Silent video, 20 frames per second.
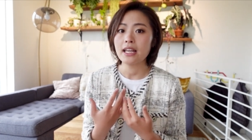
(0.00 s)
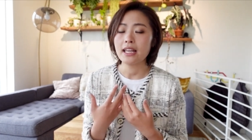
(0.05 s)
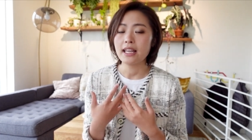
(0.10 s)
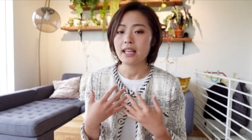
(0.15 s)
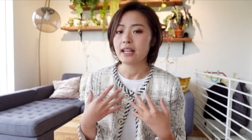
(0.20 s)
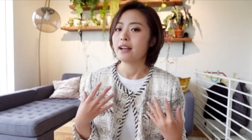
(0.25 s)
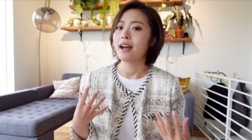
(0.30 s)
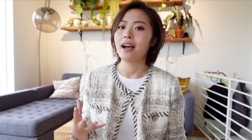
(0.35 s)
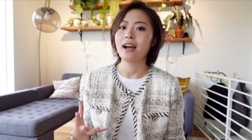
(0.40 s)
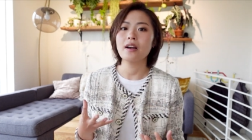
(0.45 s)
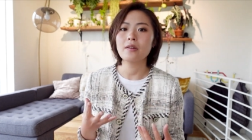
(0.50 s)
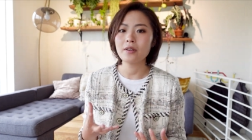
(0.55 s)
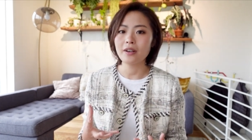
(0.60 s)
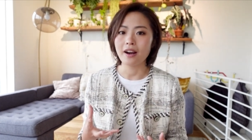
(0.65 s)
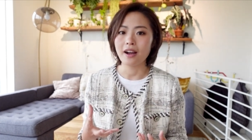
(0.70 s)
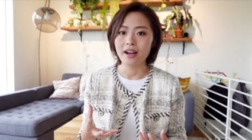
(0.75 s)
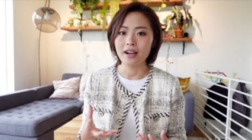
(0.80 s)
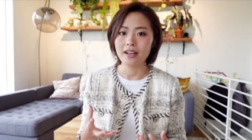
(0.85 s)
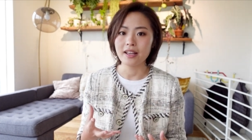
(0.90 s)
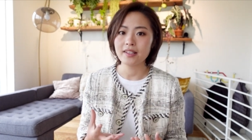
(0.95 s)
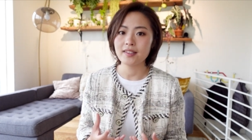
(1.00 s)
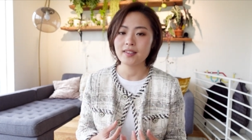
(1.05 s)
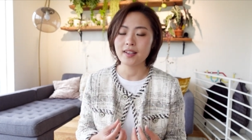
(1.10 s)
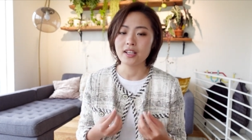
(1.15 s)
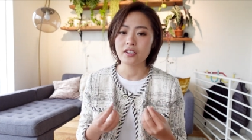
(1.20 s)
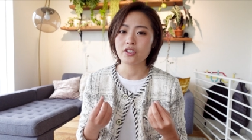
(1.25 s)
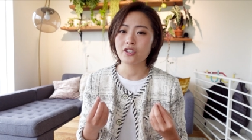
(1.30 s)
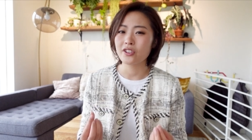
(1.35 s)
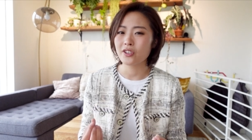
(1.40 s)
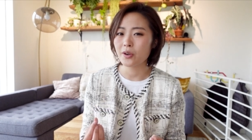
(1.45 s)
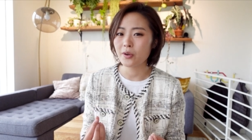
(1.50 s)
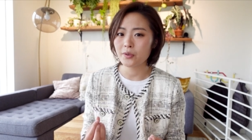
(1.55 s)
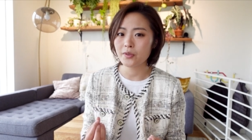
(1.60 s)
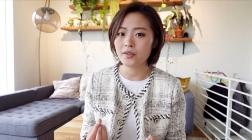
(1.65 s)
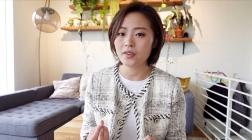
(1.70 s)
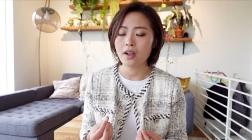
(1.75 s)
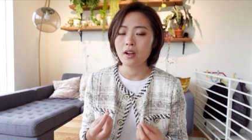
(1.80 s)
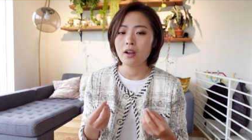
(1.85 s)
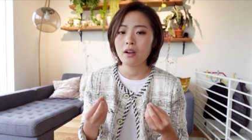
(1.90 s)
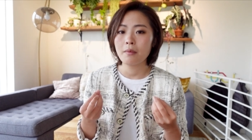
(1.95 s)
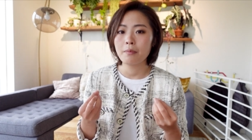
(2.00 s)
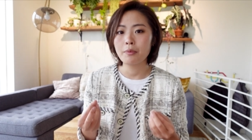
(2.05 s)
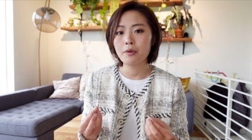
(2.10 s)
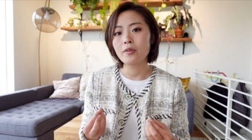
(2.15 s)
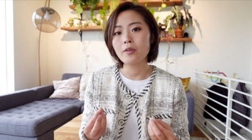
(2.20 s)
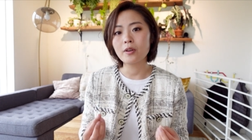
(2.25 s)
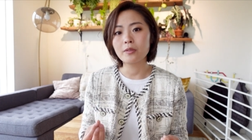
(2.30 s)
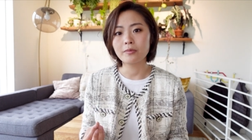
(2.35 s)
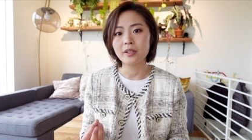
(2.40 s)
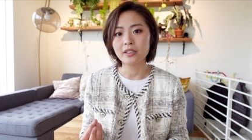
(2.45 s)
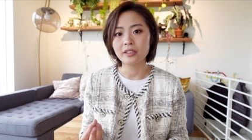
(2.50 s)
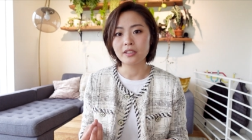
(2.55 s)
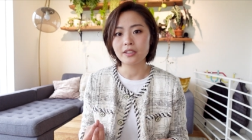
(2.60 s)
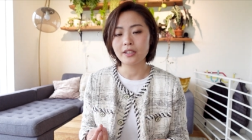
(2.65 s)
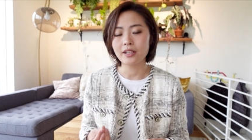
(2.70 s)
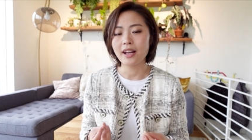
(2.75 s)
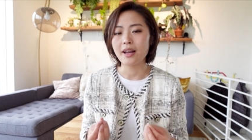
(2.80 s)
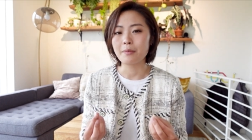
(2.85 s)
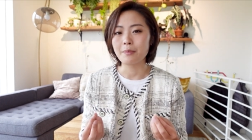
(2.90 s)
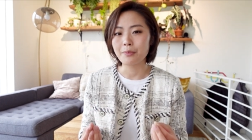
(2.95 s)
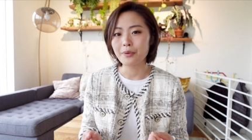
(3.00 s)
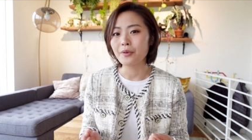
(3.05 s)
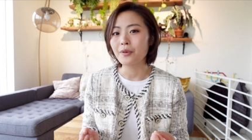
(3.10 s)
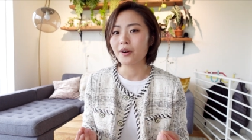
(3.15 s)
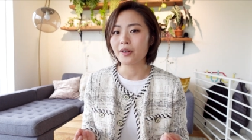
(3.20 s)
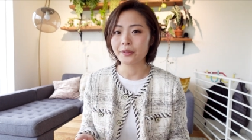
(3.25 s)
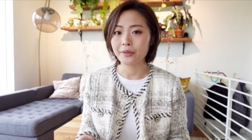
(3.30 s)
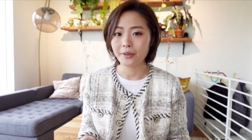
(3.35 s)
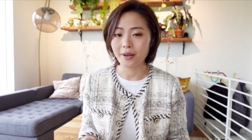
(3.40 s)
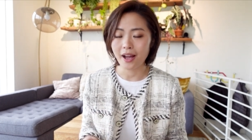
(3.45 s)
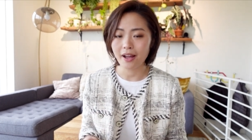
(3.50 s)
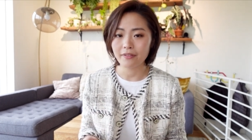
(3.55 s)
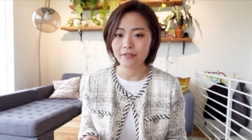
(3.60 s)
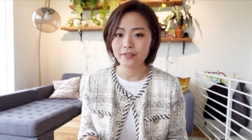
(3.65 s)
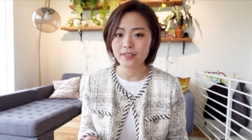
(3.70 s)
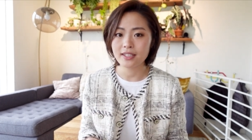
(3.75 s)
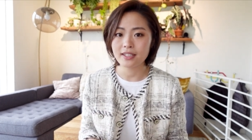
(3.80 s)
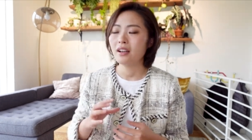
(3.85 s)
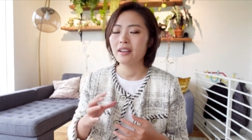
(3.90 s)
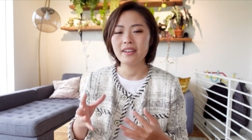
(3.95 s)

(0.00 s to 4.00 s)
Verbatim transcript: in our eyes, it shows poor rigor and poor craft.